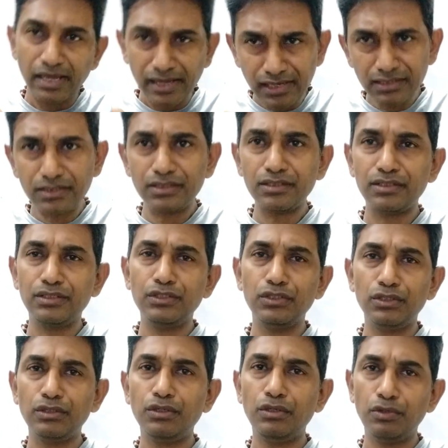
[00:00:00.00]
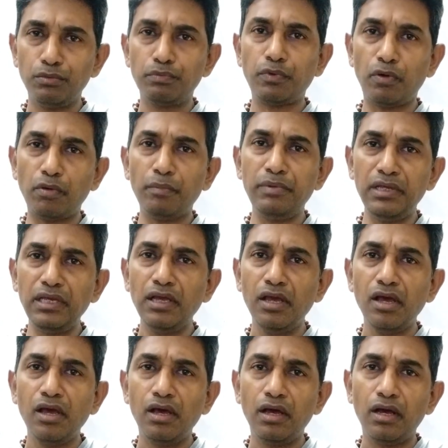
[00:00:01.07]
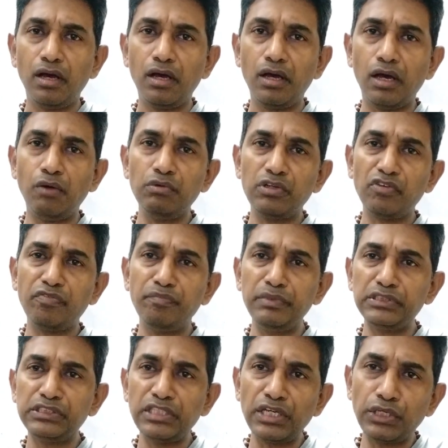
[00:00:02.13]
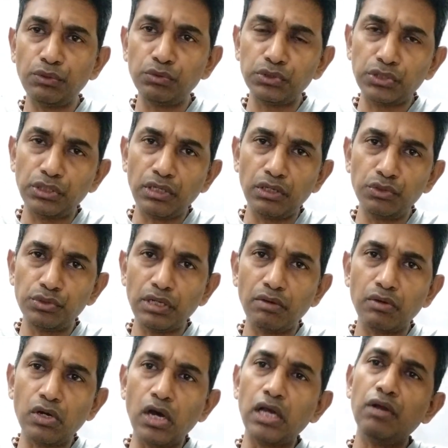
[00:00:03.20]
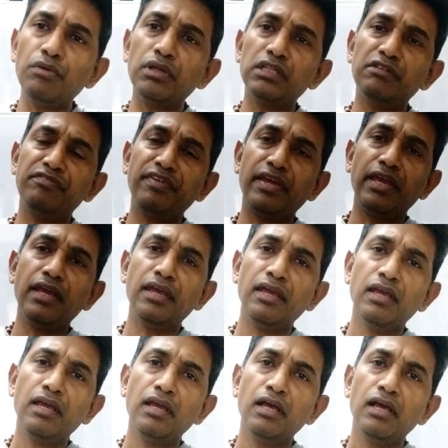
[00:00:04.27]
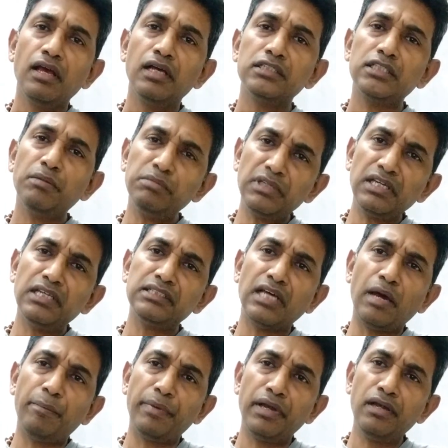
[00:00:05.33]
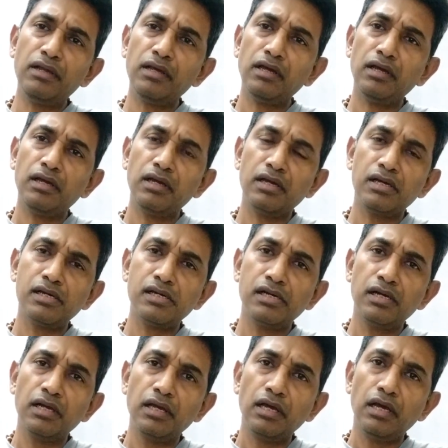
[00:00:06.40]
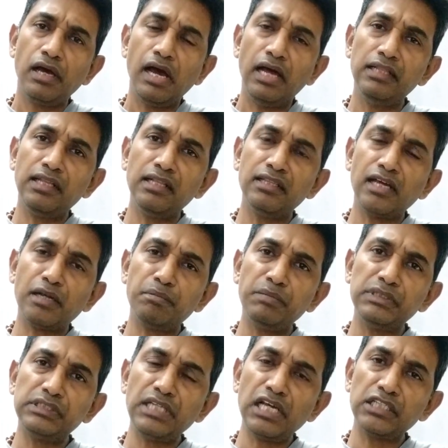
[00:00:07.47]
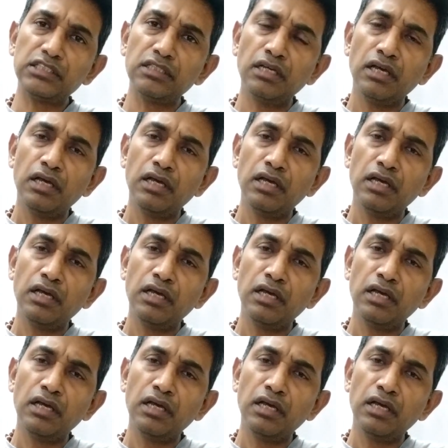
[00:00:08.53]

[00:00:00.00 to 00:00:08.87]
Yes, probably out of mistake you should have gone out of the way. Something has happened, and then that mistake